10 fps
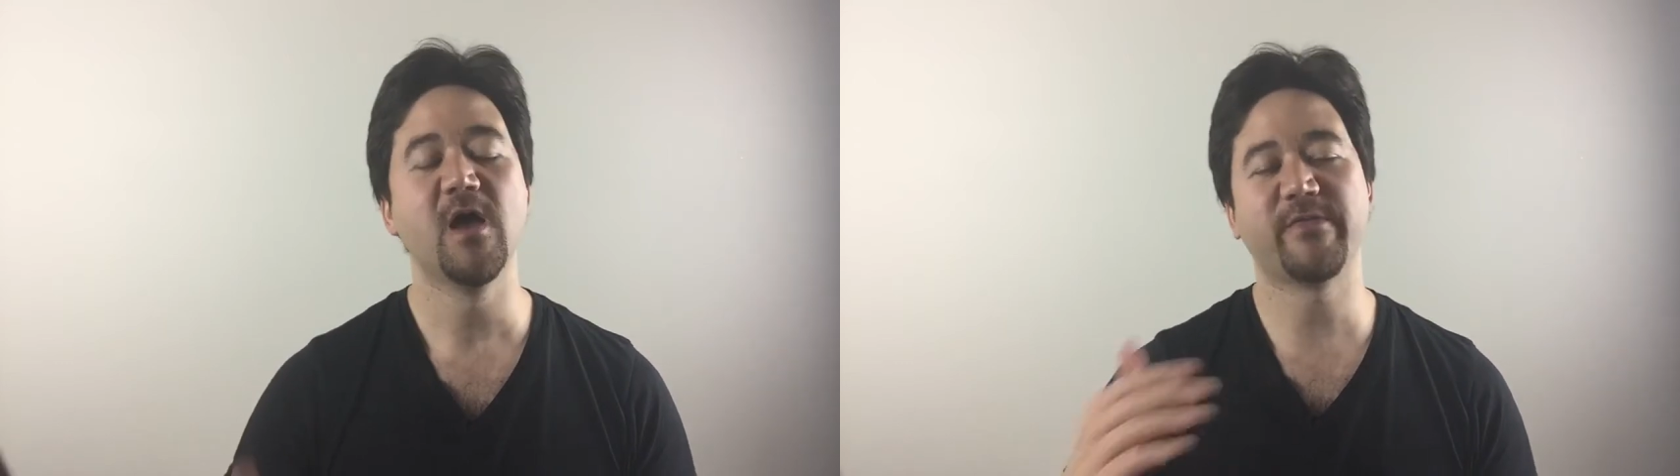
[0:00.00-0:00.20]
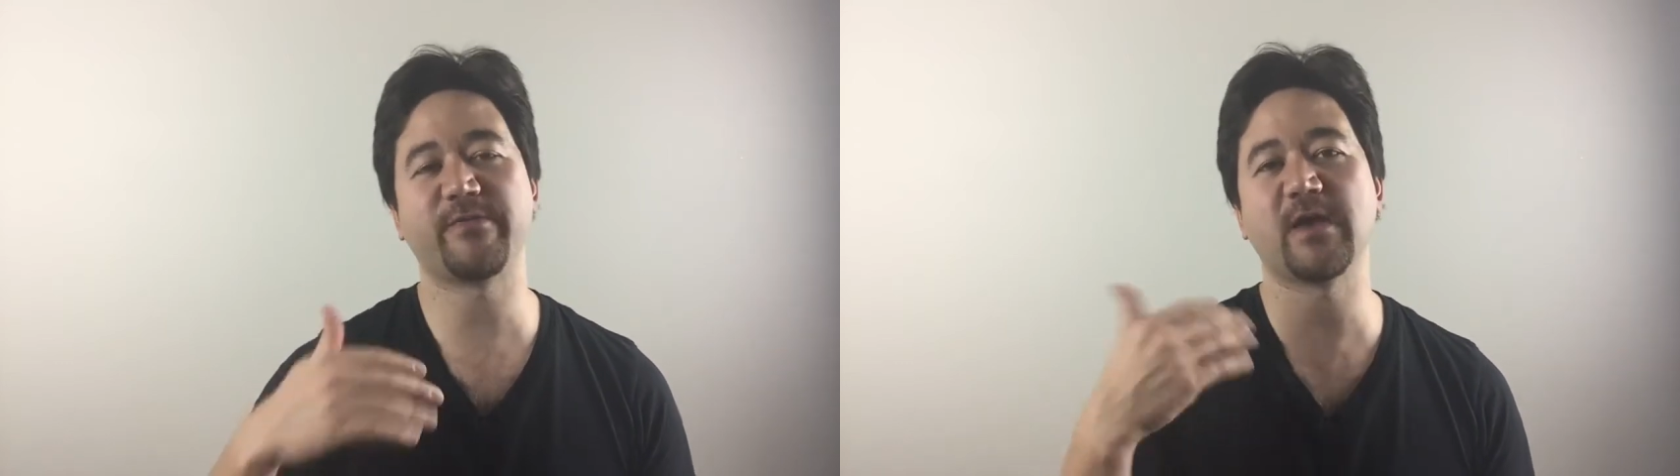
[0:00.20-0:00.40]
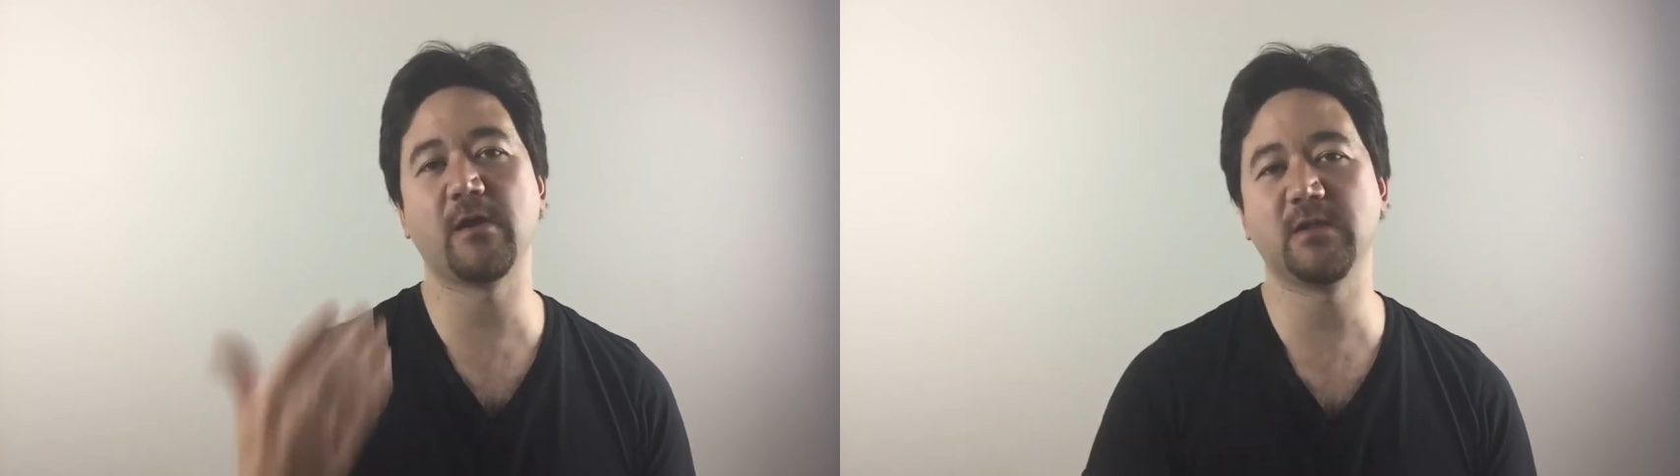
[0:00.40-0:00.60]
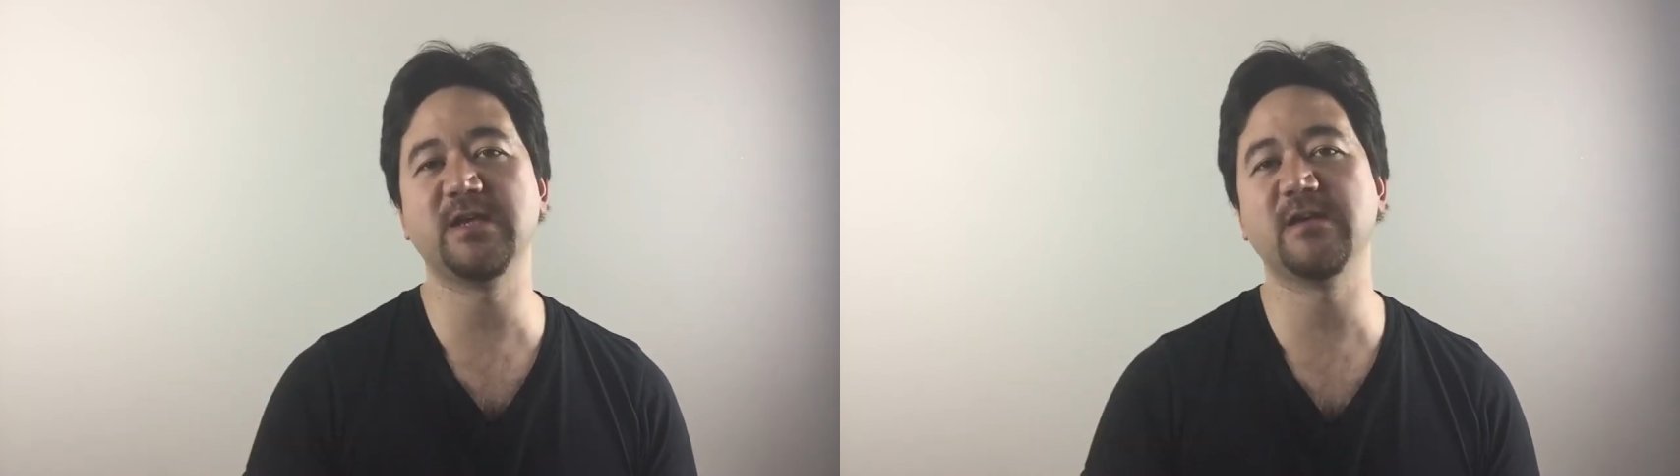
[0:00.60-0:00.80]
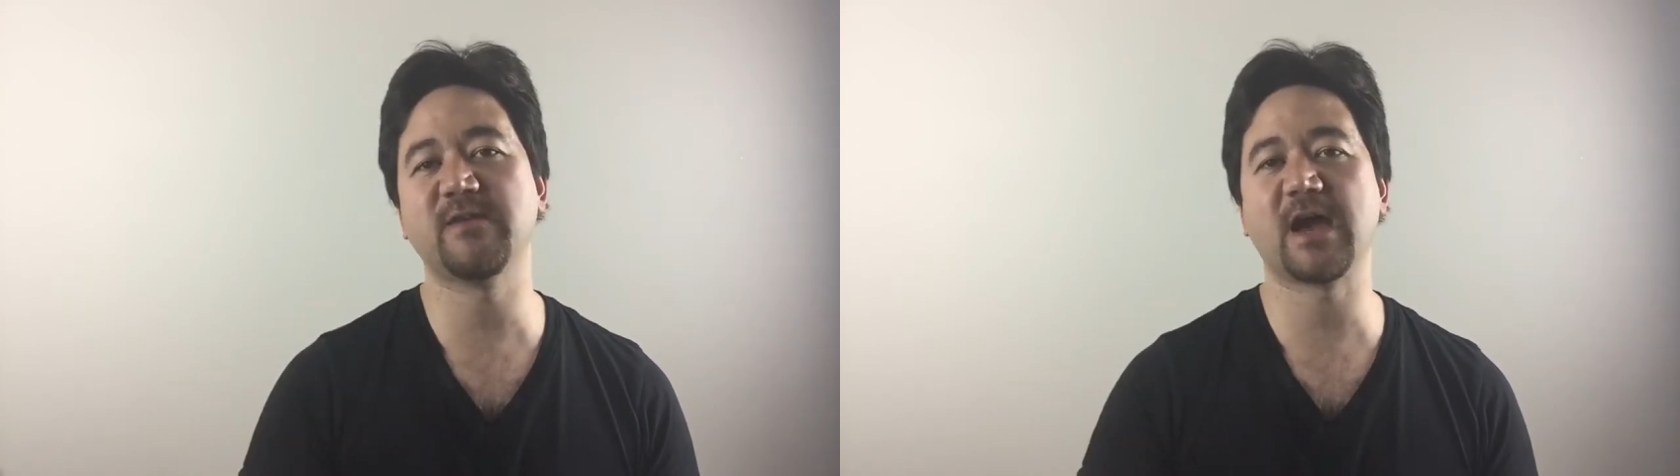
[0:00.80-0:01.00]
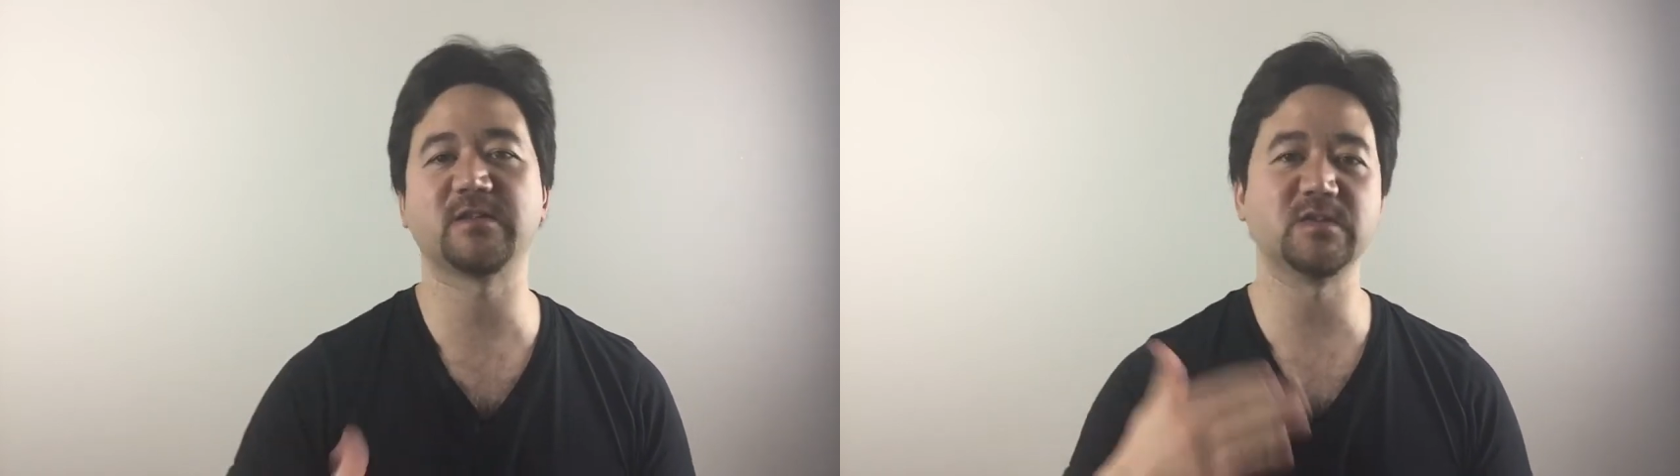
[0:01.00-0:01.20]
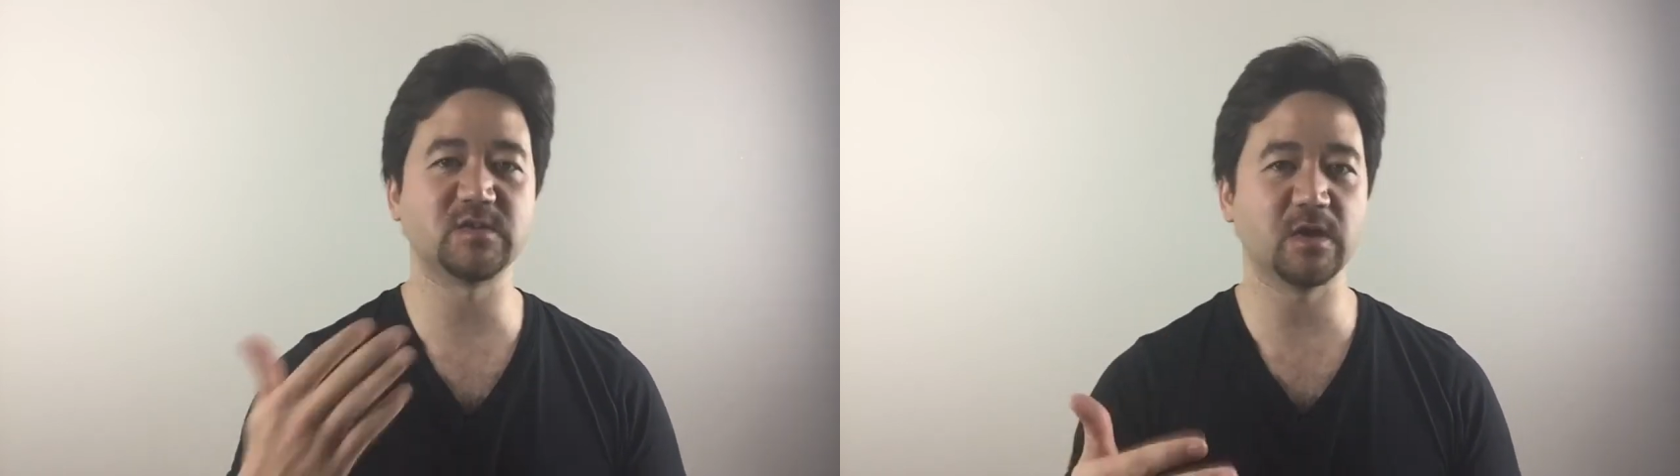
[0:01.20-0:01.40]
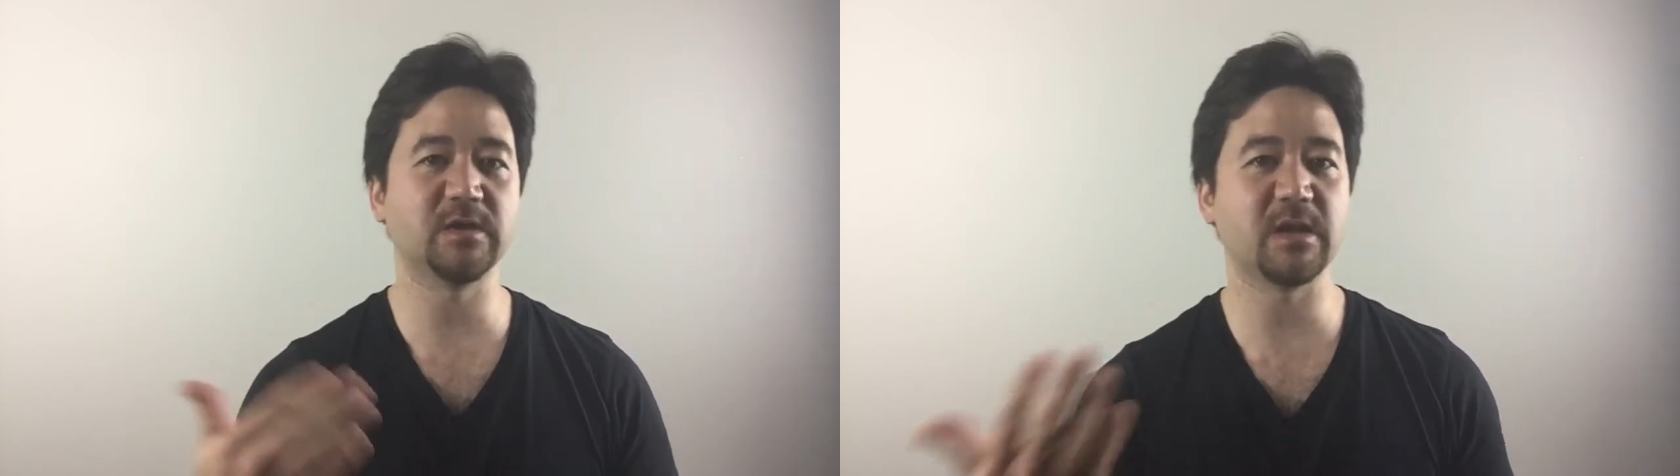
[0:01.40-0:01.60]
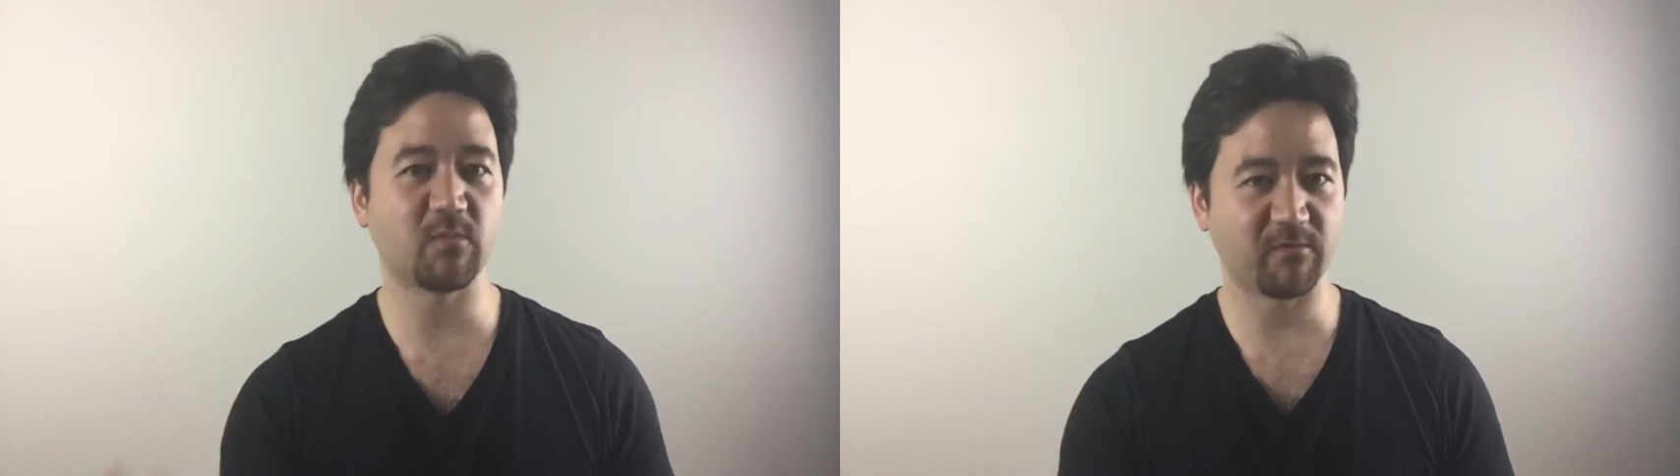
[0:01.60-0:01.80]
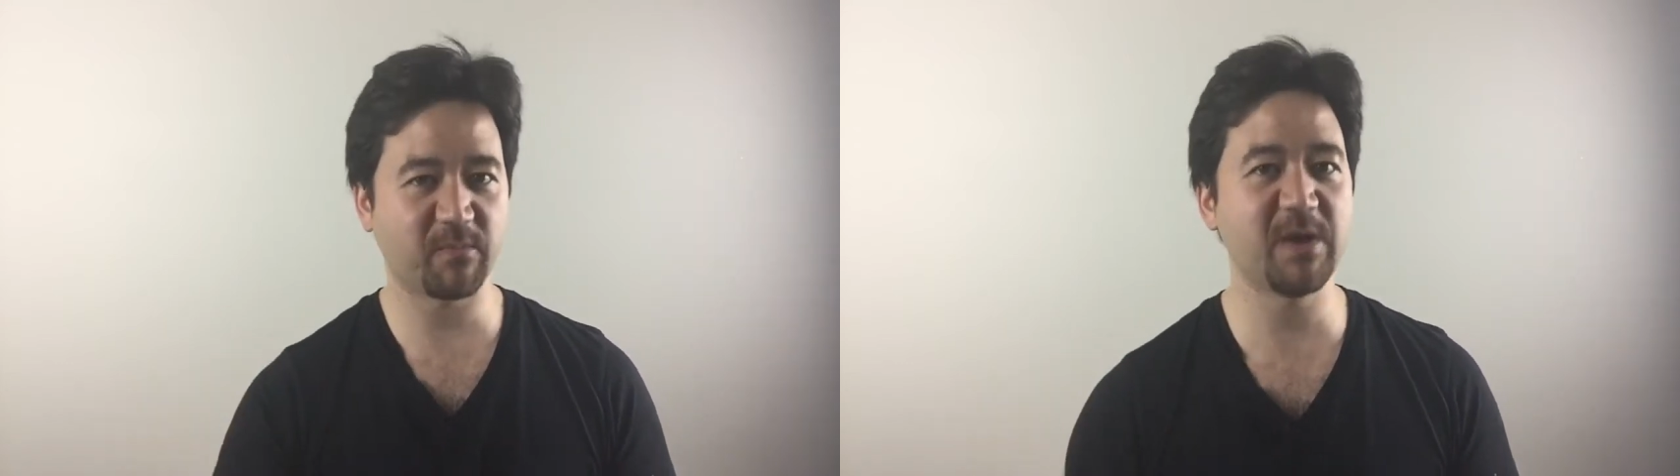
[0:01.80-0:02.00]
that they only give out to a certain
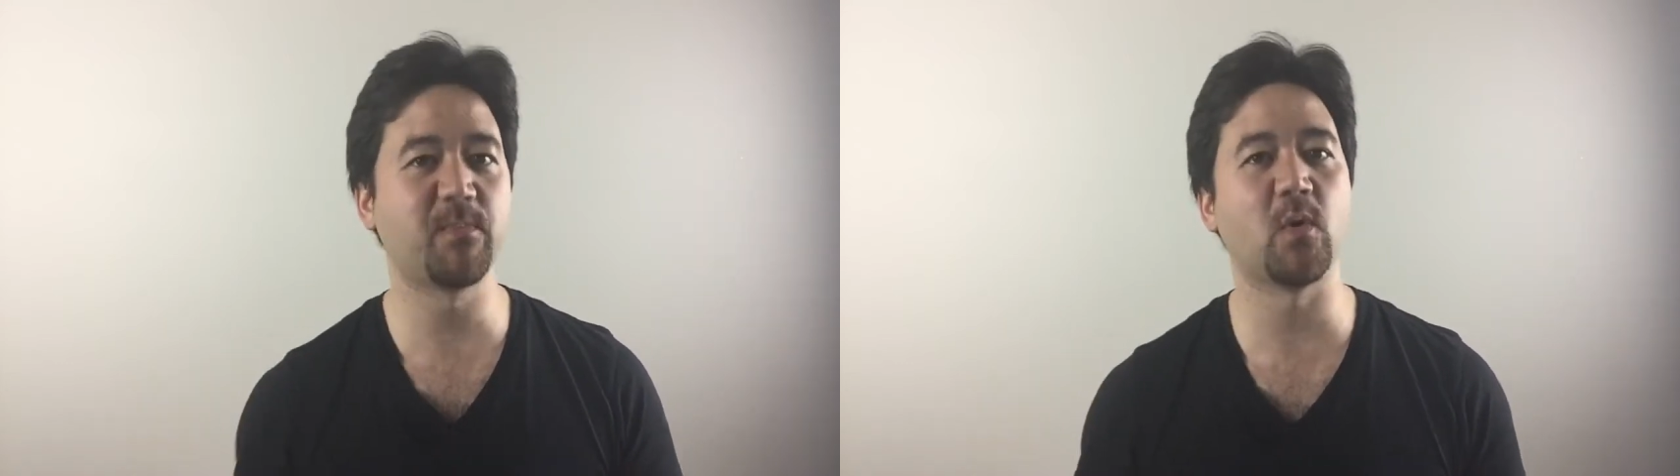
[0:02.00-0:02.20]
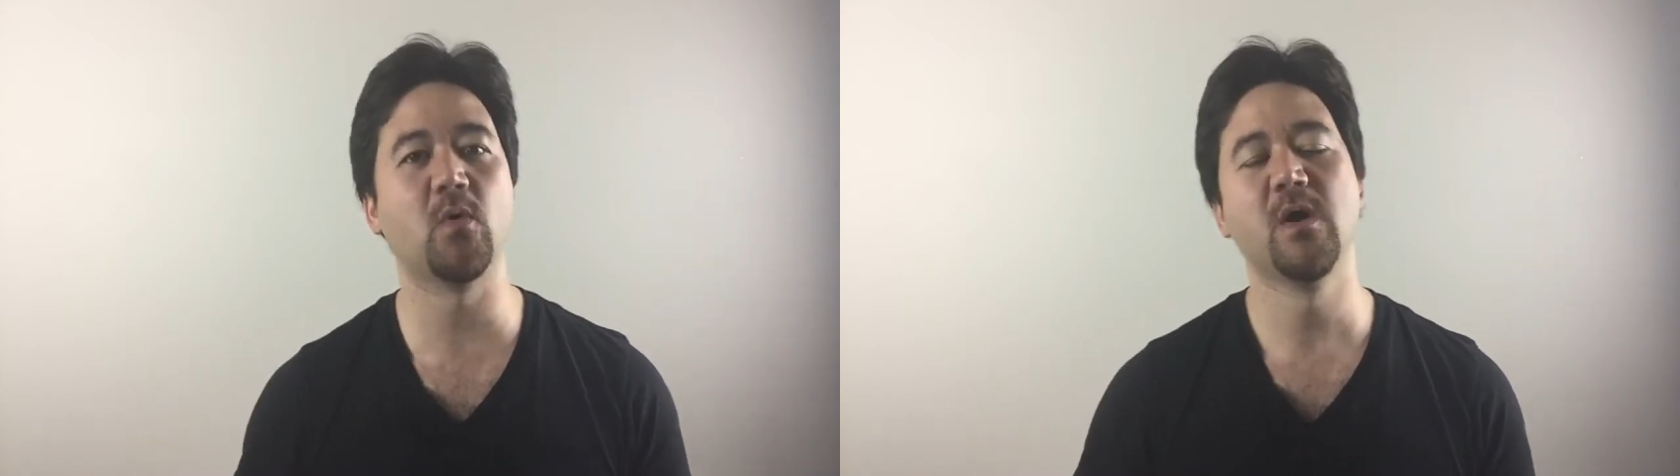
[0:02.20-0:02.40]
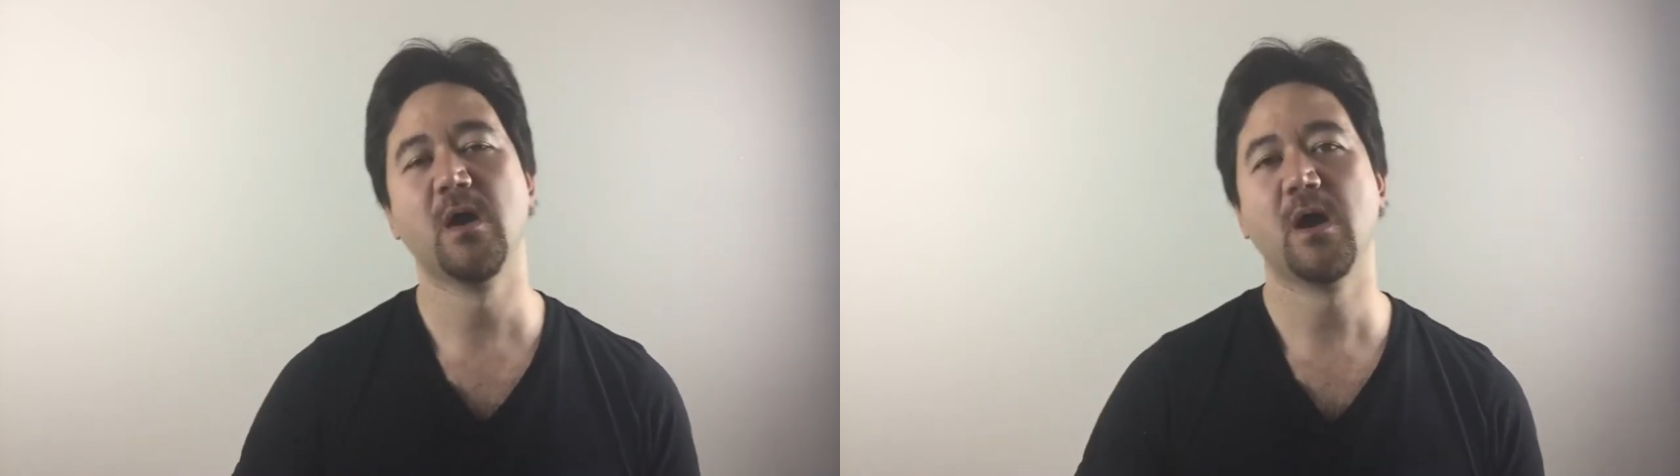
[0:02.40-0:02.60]
number of people,